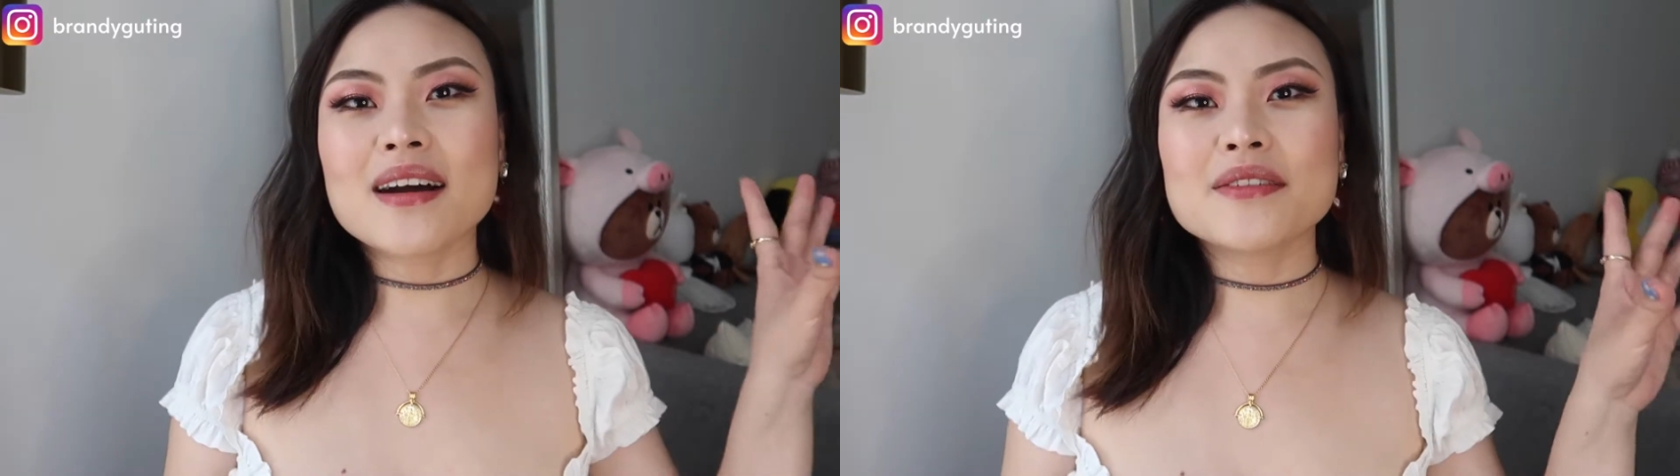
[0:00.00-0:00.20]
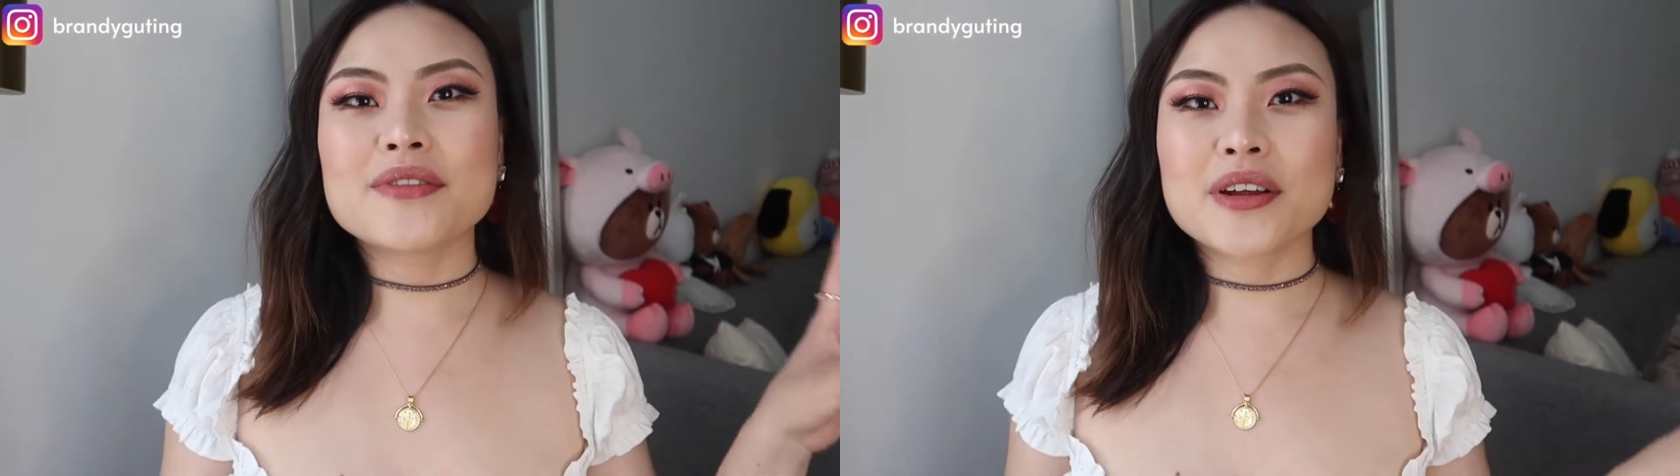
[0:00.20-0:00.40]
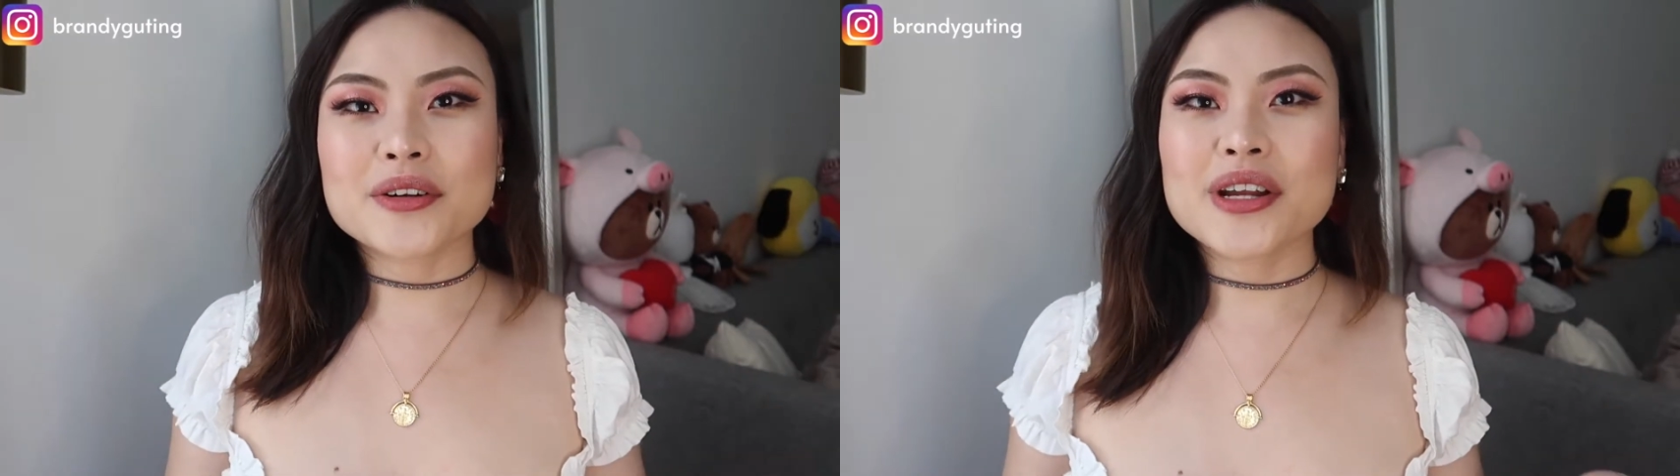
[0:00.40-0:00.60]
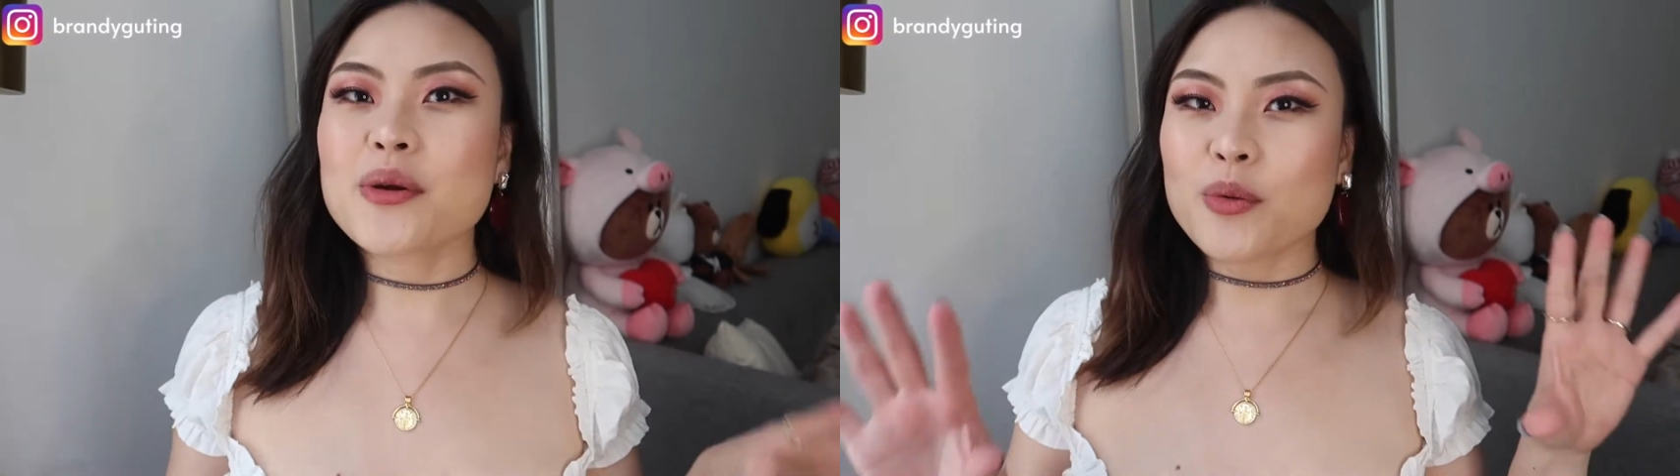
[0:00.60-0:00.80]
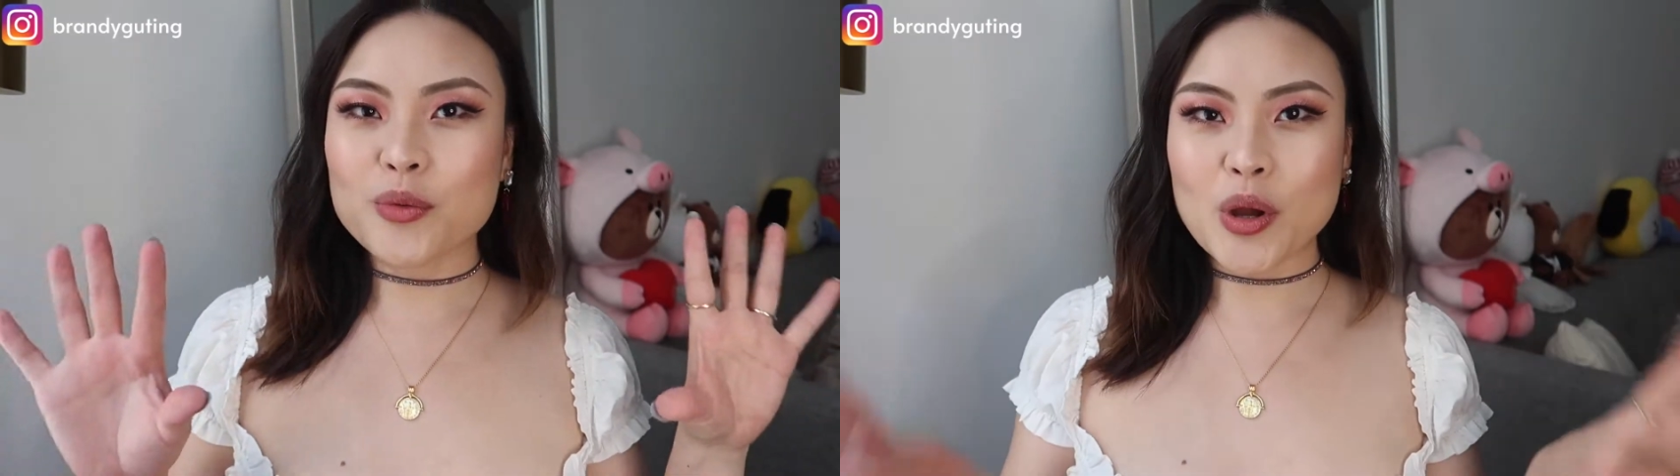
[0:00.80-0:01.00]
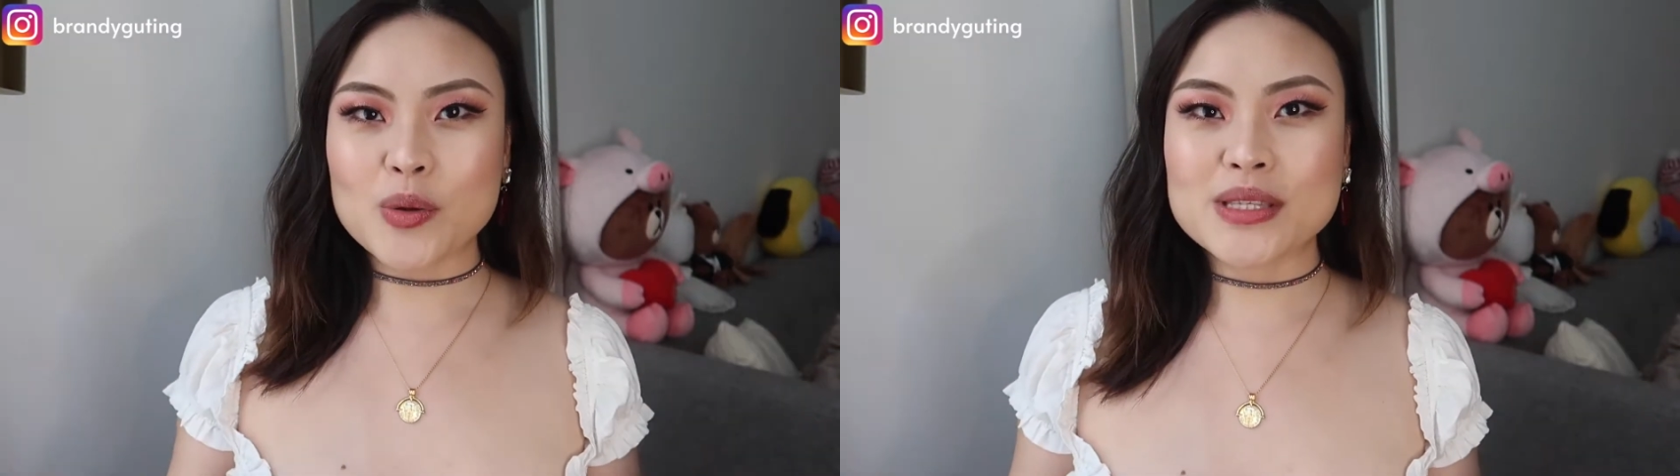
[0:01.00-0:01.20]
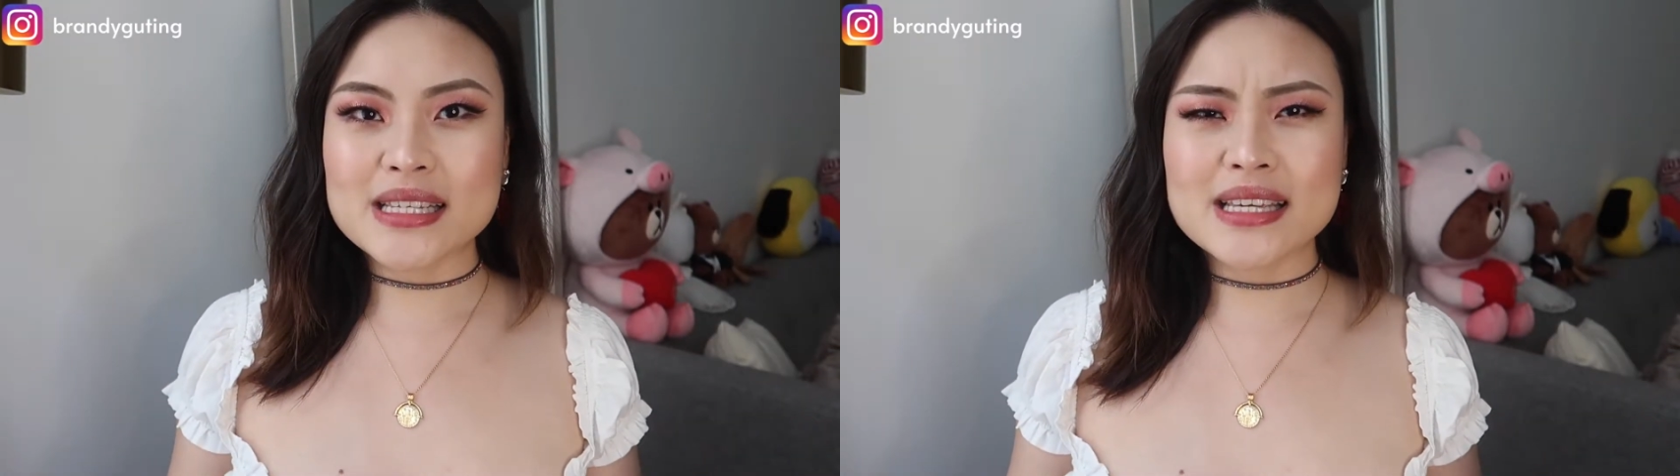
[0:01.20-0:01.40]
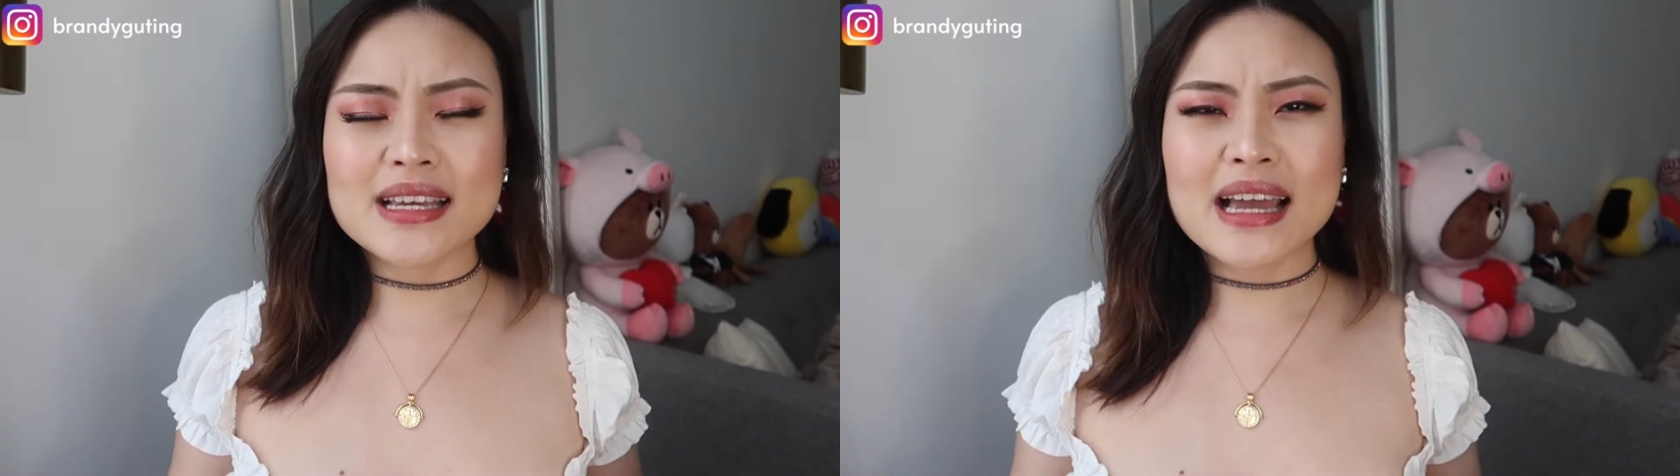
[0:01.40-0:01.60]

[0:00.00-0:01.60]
very rosy,